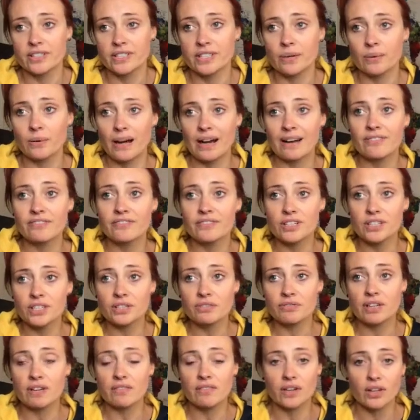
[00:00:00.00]
So after
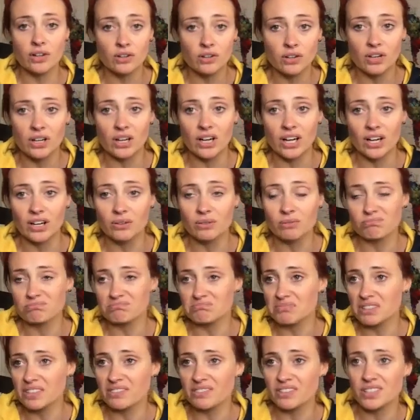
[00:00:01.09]
you've given it a good go,
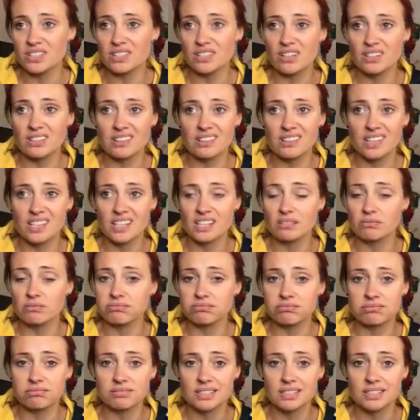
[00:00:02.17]
if you start to think,